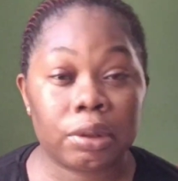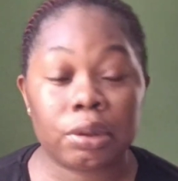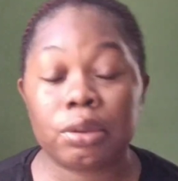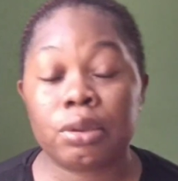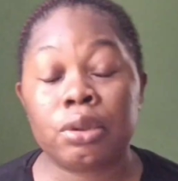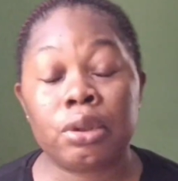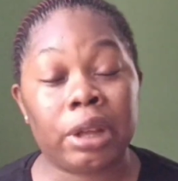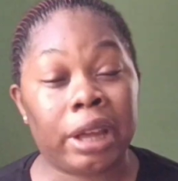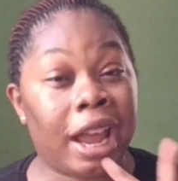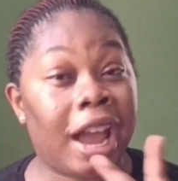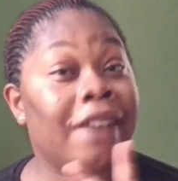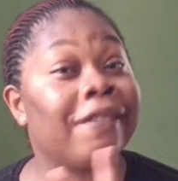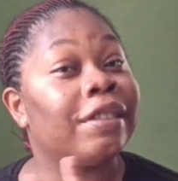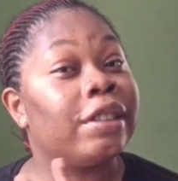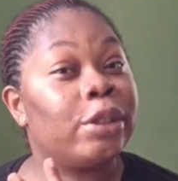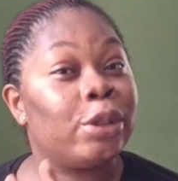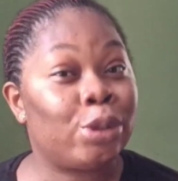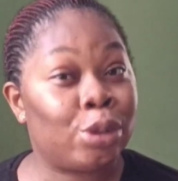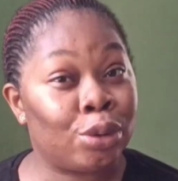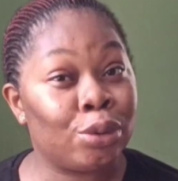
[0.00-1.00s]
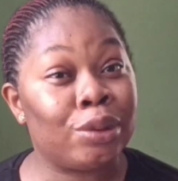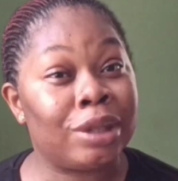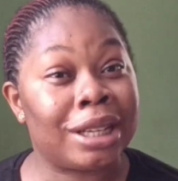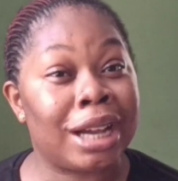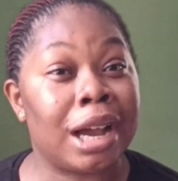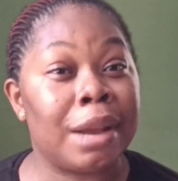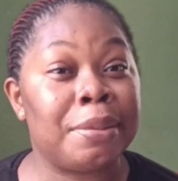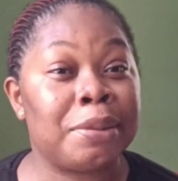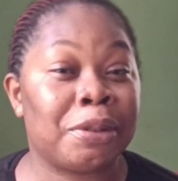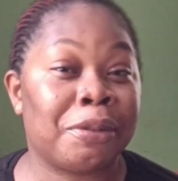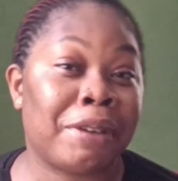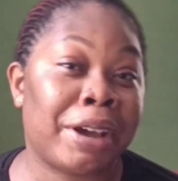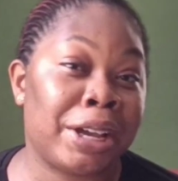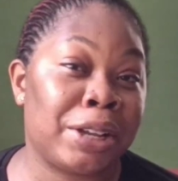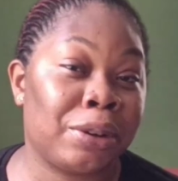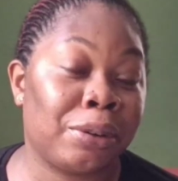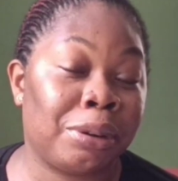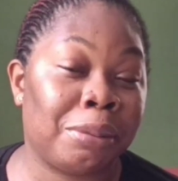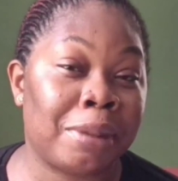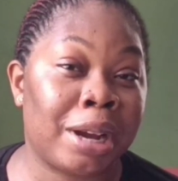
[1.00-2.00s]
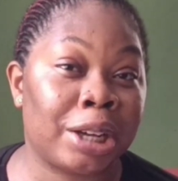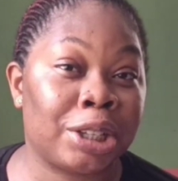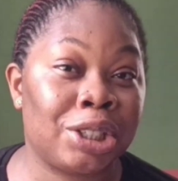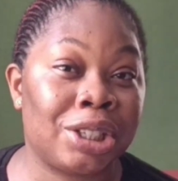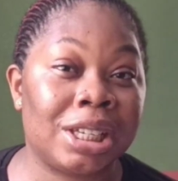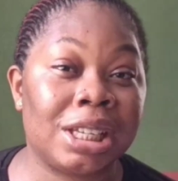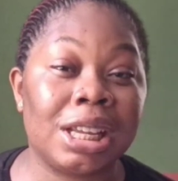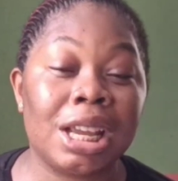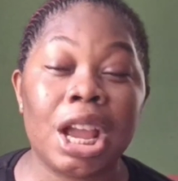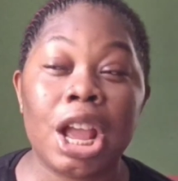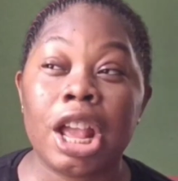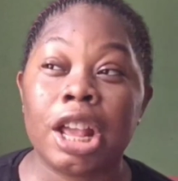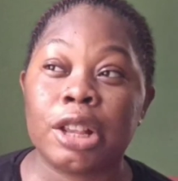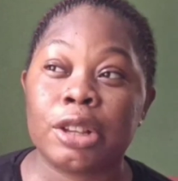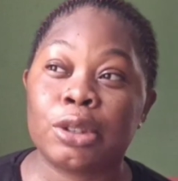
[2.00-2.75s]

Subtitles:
So they have the two types of eye cream actually.